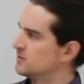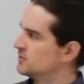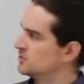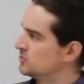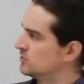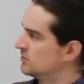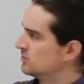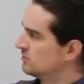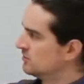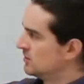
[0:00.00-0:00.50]

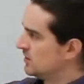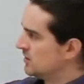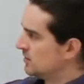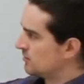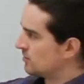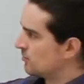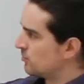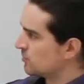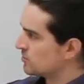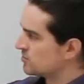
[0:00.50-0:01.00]
So
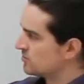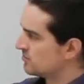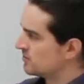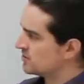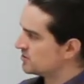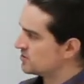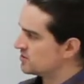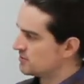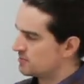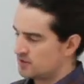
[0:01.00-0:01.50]
proportional
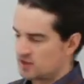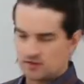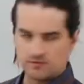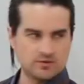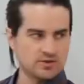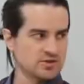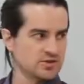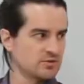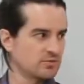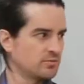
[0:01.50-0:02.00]
relationship,
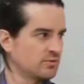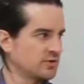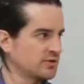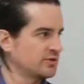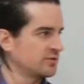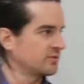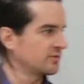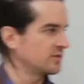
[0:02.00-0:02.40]
inversely proportional